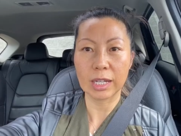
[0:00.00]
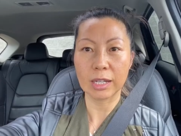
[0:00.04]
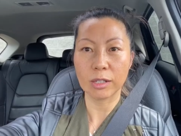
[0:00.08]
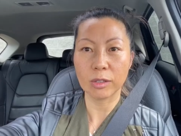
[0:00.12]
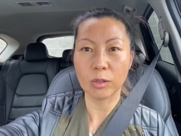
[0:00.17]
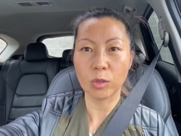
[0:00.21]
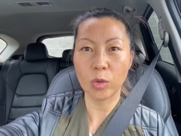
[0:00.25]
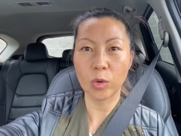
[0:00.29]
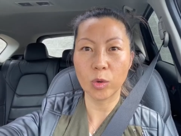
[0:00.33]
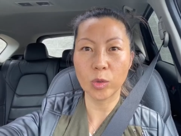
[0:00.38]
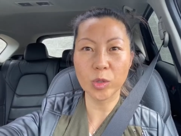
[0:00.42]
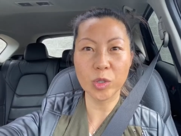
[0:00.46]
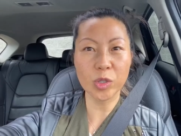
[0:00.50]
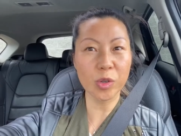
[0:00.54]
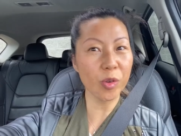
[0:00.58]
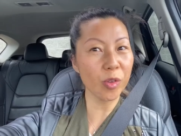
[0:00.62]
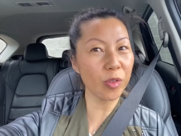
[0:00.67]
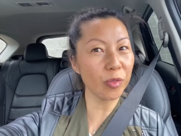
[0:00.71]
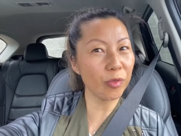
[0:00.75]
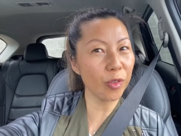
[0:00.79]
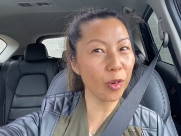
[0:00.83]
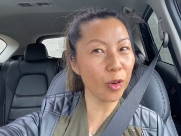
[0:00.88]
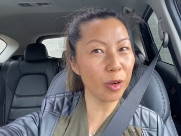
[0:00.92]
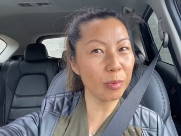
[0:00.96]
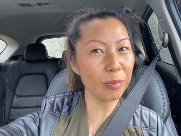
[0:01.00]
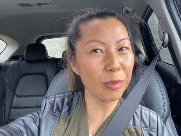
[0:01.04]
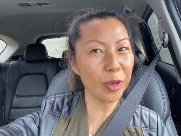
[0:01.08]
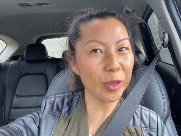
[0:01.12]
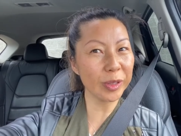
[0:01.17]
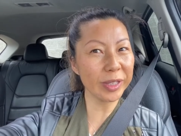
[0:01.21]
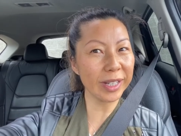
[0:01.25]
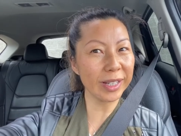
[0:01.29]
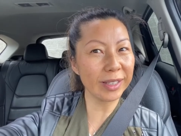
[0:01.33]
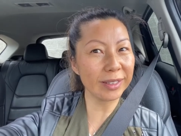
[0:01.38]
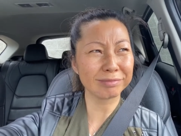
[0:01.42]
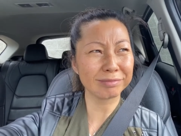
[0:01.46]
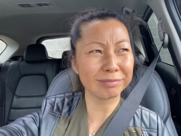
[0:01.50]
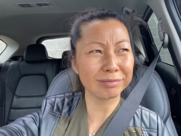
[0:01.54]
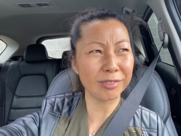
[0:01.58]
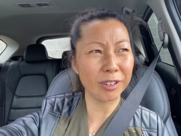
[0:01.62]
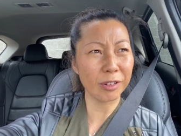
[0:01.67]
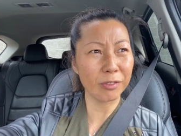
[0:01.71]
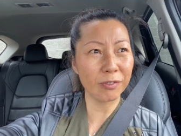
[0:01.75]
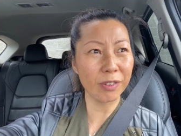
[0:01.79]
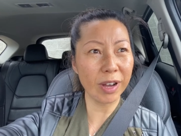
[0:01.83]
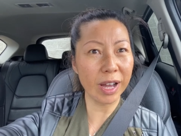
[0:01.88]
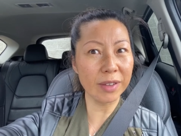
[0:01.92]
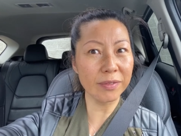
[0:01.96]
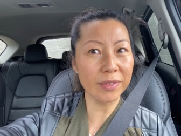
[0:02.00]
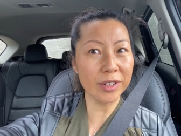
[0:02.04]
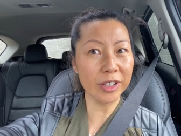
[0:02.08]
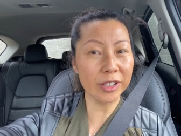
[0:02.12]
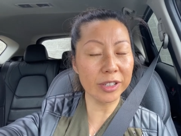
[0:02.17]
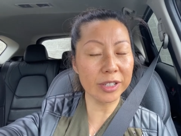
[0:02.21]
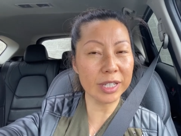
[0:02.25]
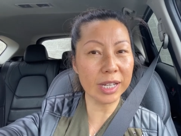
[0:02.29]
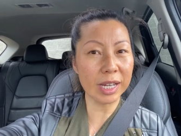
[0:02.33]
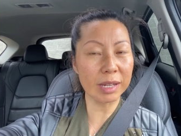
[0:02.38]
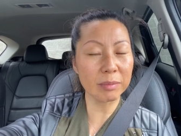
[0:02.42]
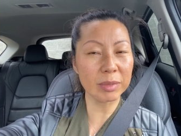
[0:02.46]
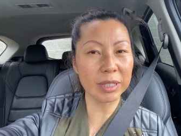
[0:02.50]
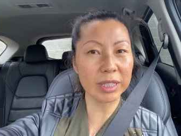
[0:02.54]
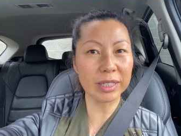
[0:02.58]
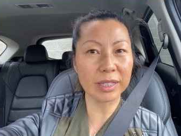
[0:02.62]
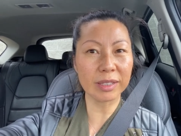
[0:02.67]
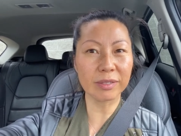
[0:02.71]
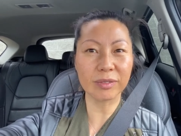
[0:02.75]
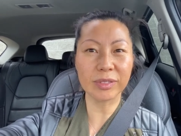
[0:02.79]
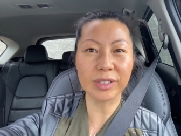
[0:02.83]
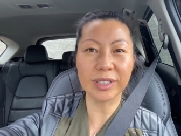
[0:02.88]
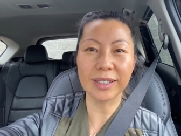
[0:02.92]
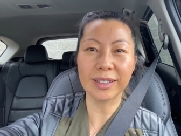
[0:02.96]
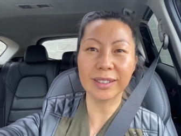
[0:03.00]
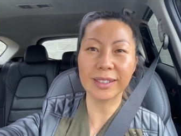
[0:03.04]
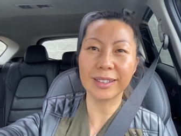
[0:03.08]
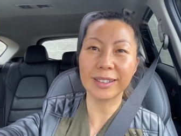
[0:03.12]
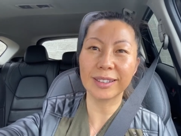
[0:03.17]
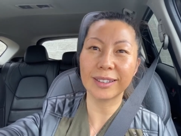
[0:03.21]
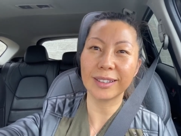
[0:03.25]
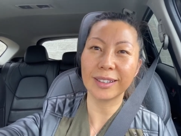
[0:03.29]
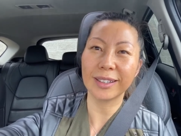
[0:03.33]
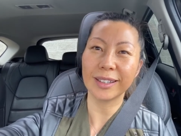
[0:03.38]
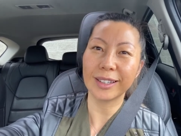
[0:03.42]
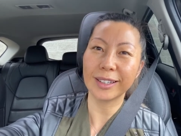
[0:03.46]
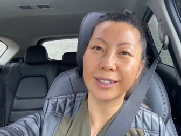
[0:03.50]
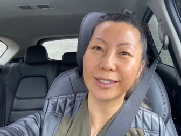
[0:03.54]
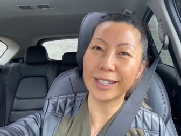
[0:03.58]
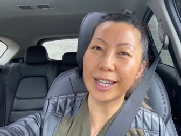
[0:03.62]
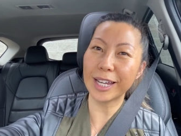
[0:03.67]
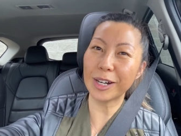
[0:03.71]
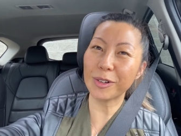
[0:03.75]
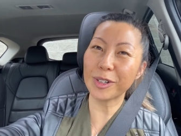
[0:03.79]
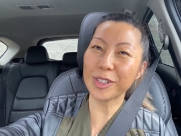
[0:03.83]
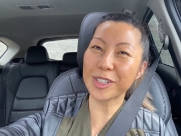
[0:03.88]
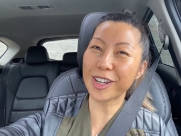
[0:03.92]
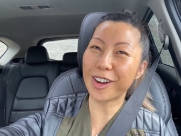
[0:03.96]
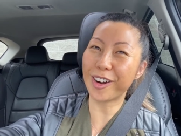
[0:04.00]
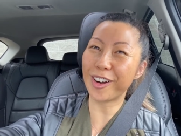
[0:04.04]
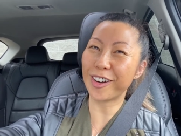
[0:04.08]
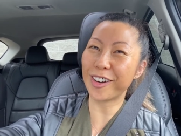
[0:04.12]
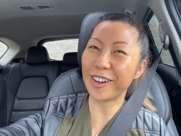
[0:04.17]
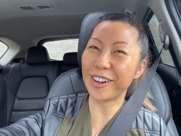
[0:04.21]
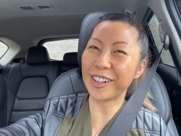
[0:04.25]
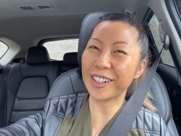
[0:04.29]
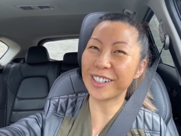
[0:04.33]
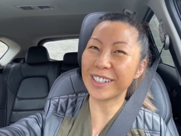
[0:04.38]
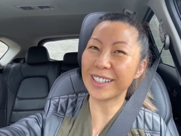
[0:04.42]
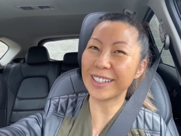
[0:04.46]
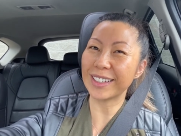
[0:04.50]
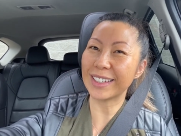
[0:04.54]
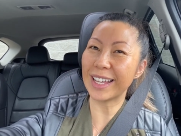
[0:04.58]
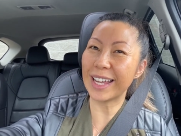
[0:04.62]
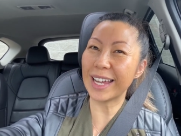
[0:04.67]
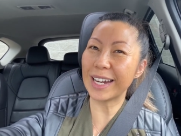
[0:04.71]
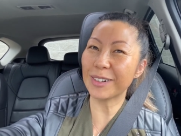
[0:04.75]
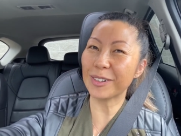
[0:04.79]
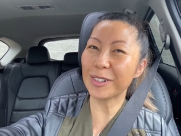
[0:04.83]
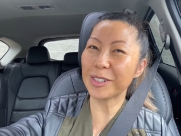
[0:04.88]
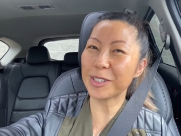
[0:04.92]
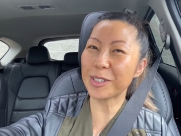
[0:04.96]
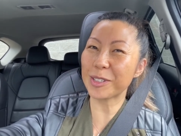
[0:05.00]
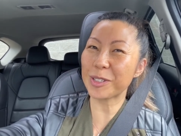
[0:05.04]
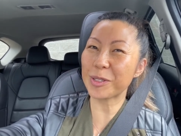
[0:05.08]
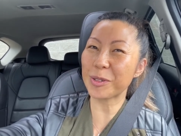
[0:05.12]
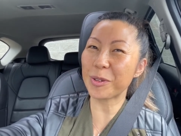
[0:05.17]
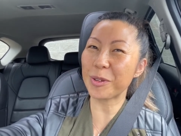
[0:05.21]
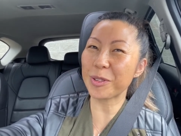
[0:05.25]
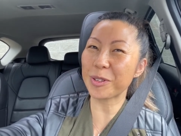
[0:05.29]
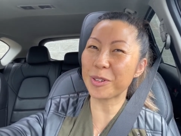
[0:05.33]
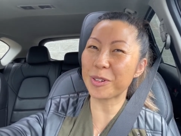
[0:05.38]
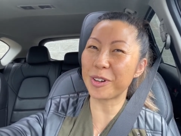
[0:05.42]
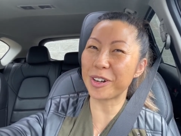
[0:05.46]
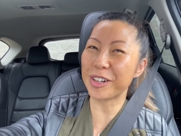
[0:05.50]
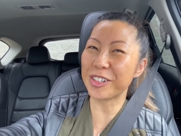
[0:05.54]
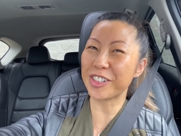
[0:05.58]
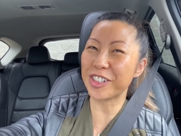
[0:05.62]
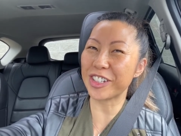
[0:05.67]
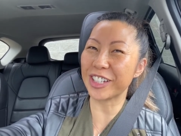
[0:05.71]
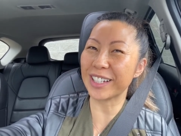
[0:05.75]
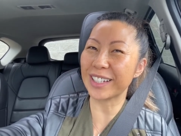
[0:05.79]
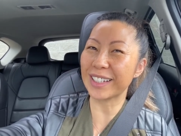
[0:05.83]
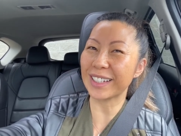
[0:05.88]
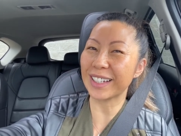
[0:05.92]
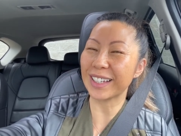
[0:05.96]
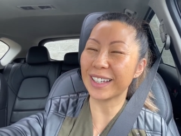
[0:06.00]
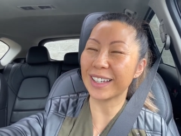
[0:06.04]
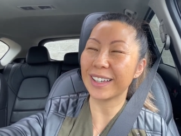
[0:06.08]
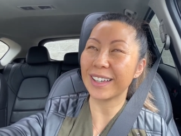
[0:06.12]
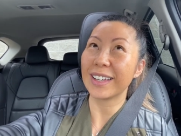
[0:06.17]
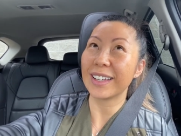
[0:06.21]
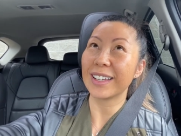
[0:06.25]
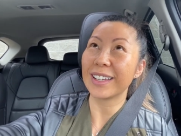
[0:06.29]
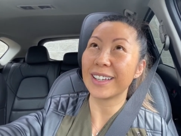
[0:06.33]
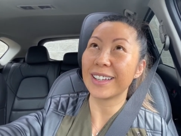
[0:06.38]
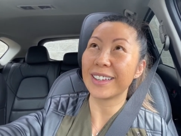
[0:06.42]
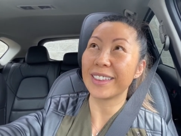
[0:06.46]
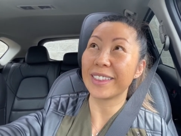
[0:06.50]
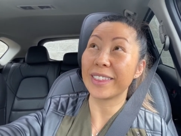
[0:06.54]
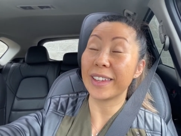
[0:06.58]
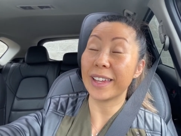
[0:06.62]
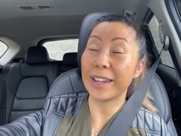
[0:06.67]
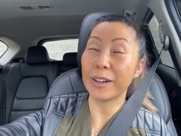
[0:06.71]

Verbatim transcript: Goes on for more than 5 years, I believe. That was hard. That was soul crushing. That